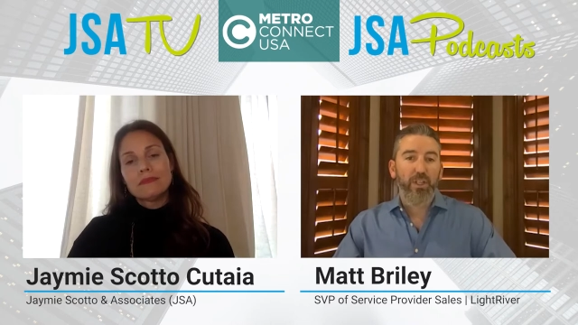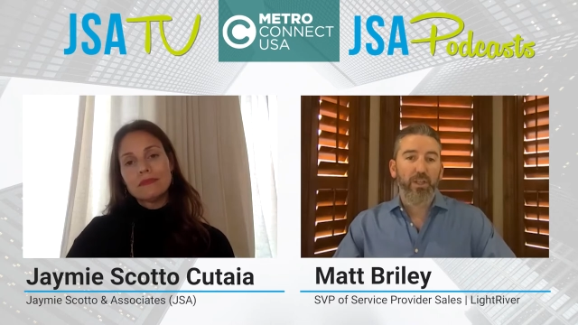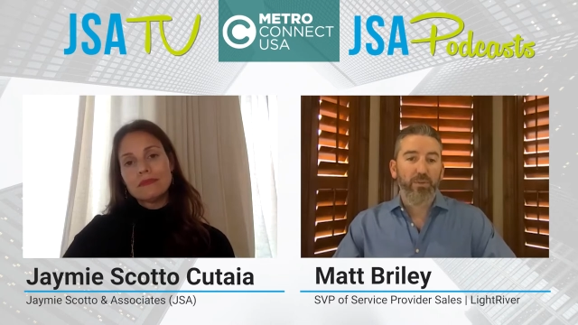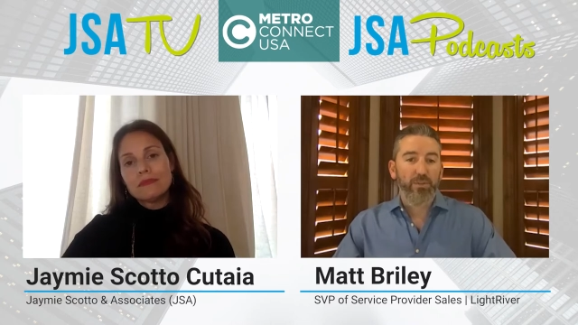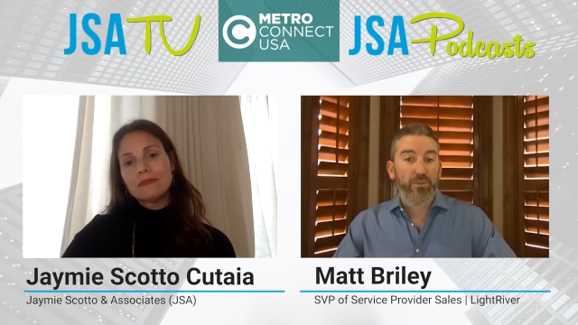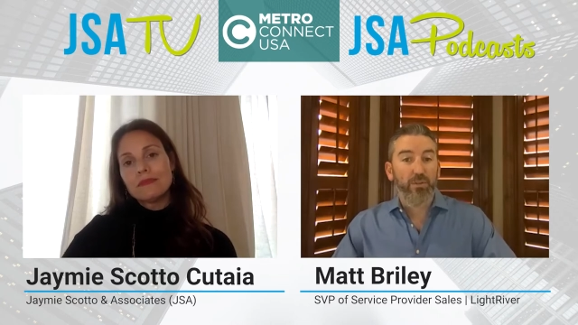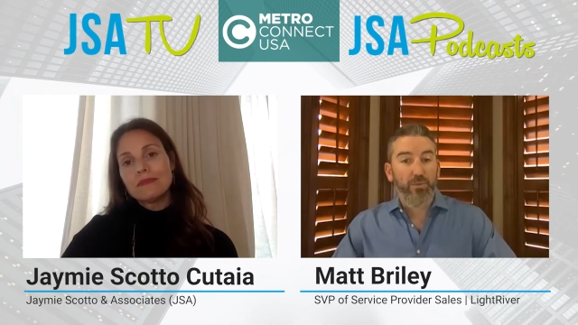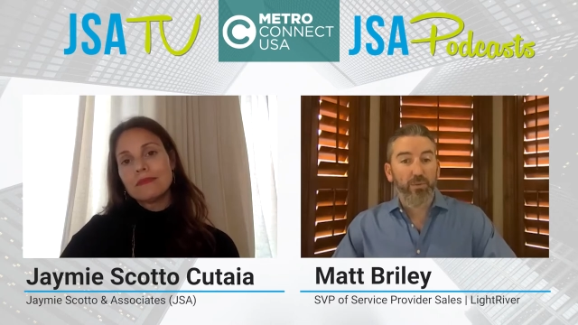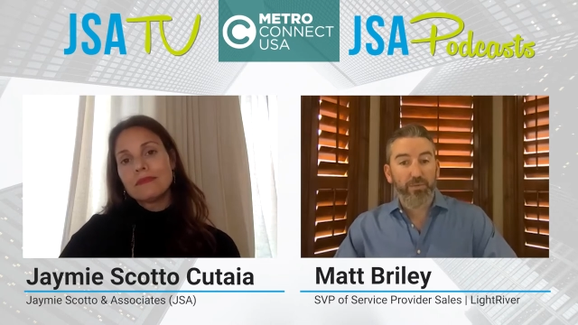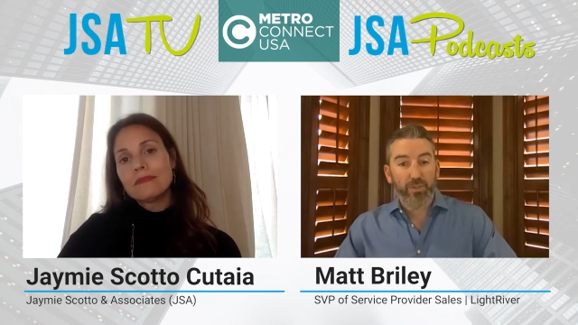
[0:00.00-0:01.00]
Speaker 1: is our
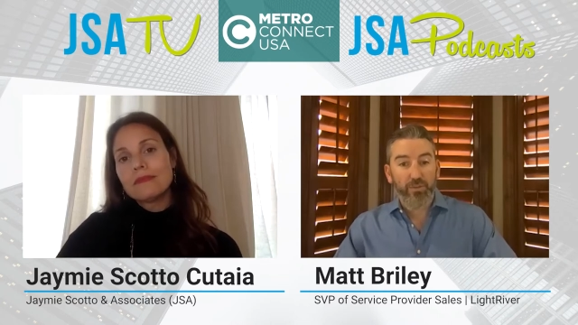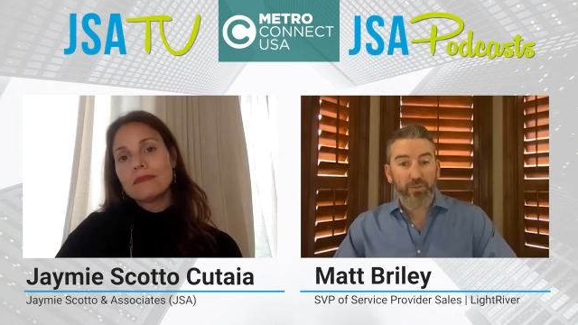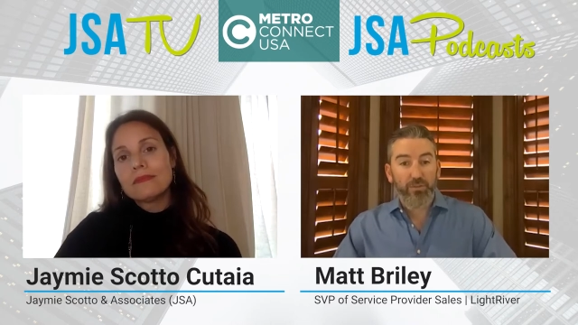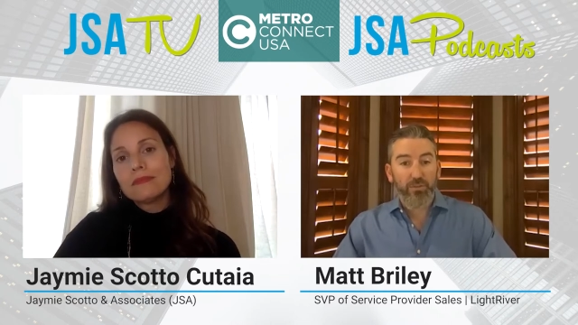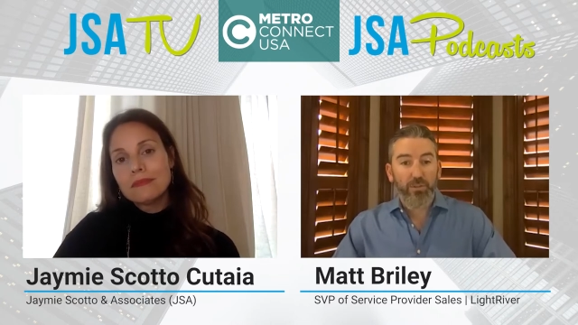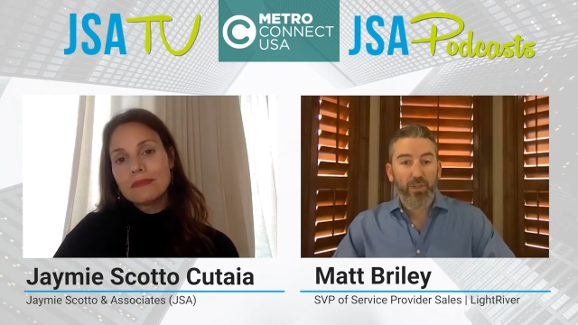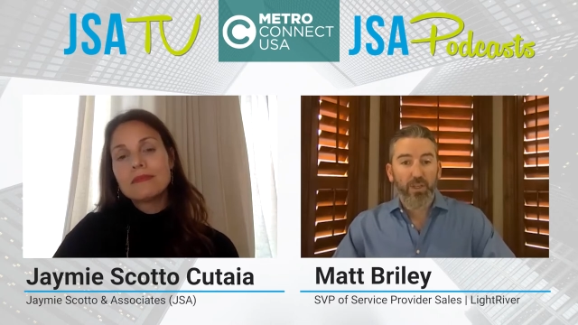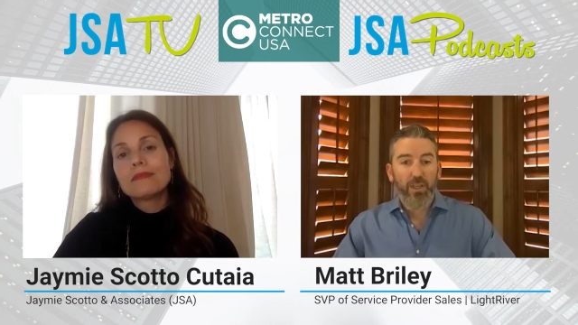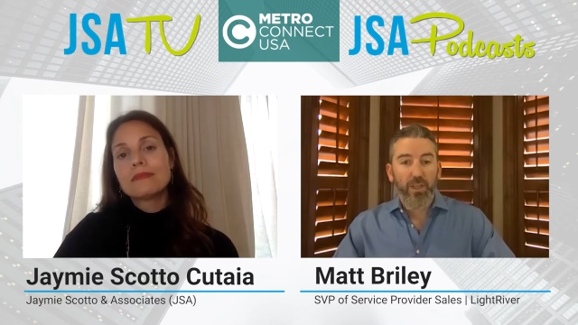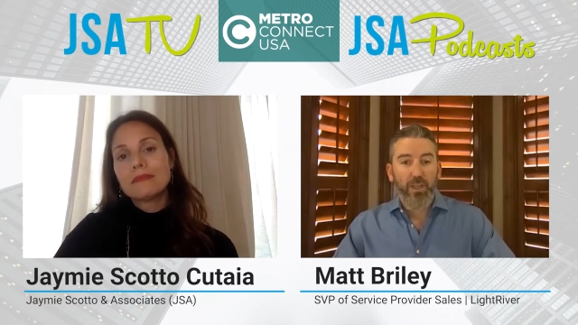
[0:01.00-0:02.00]
software division.
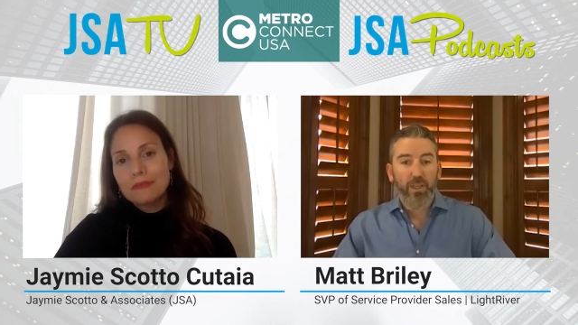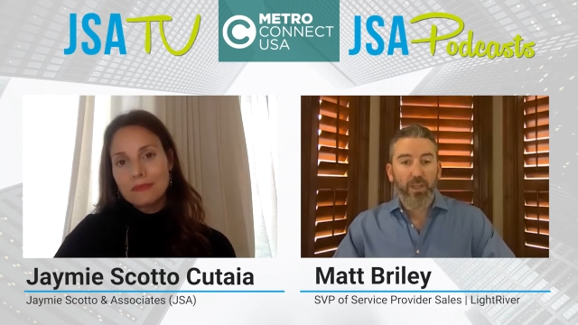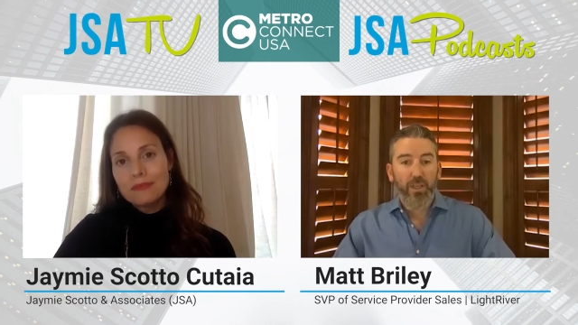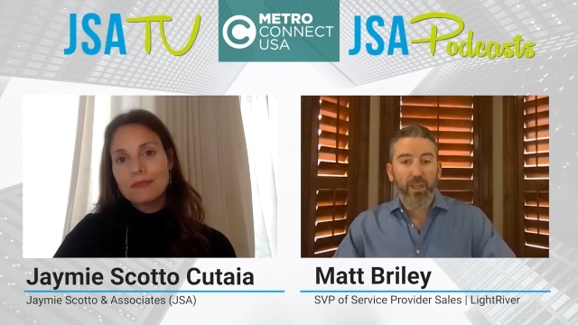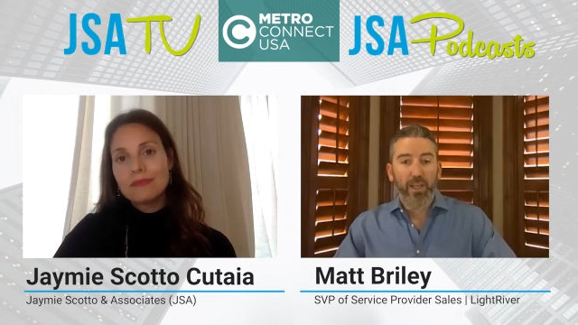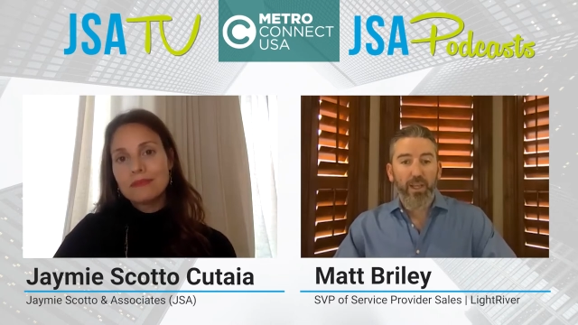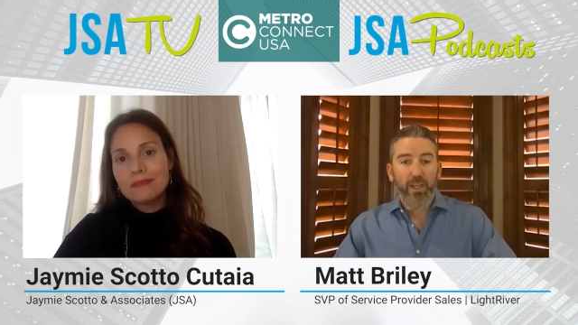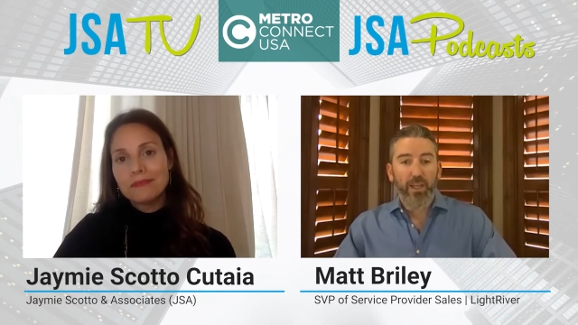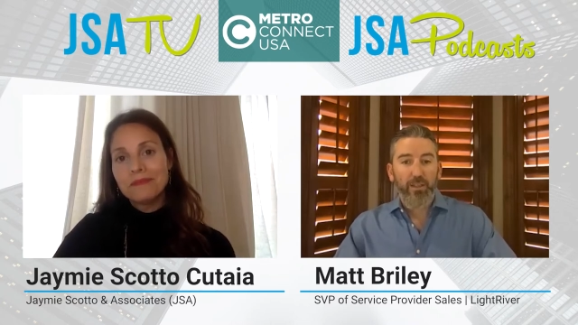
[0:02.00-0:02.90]
And uh,